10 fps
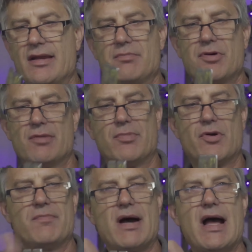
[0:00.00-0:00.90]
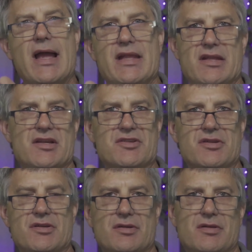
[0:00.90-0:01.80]
put a board behind this.
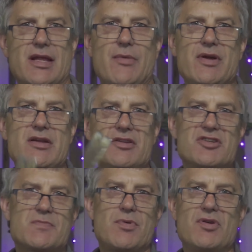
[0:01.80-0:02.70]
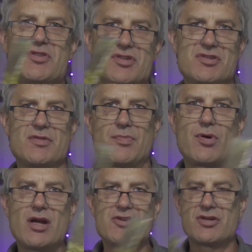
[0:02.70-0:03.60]
That way it disperses the
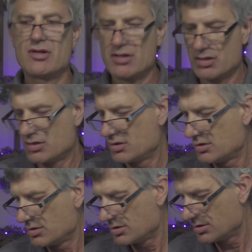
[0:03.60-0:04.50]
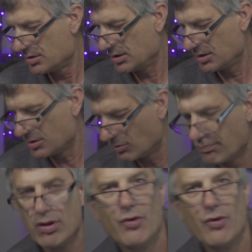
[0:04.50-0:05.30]
pressure and you don't blow